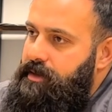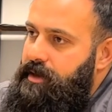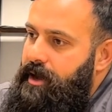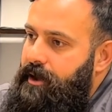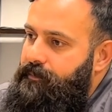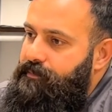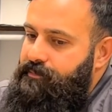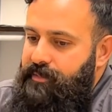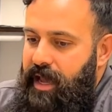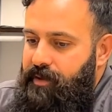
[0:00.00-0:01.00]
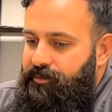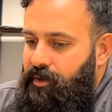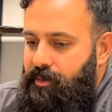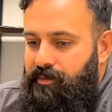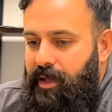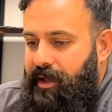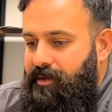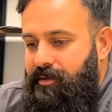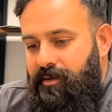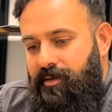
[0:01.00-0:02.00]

yeah um, yeah from like